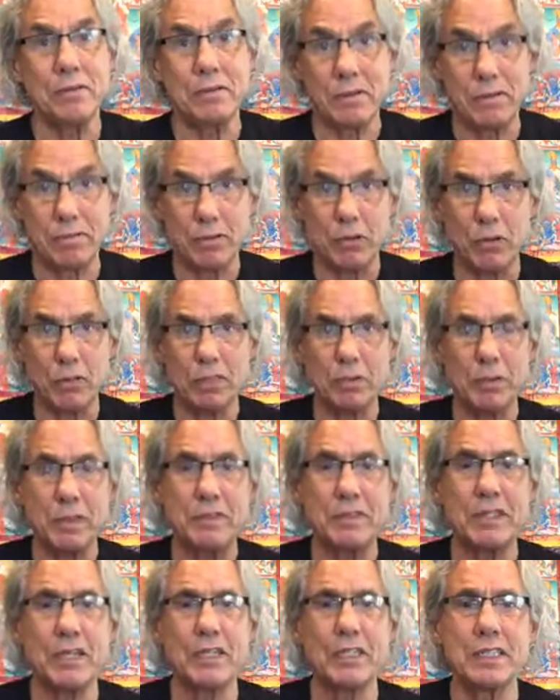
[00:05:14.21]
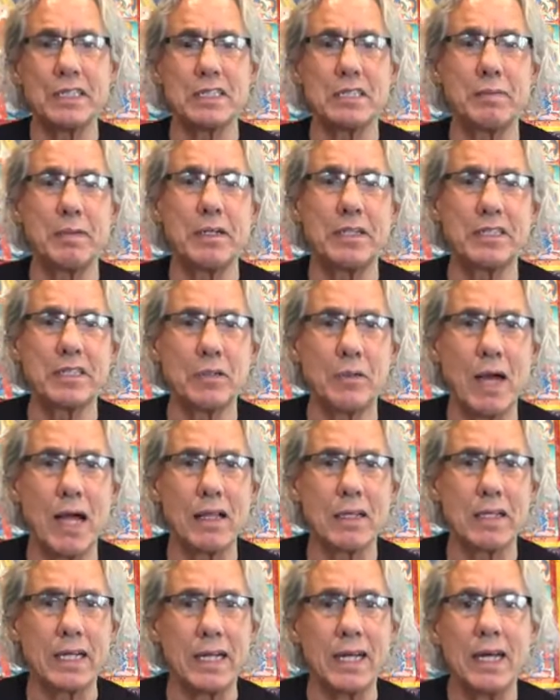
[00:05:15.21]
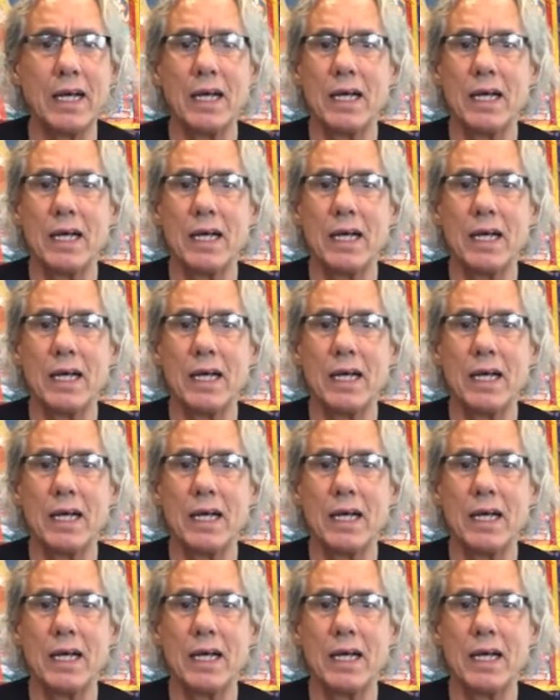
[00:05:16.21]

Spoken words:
Of course, we turn to spirituality.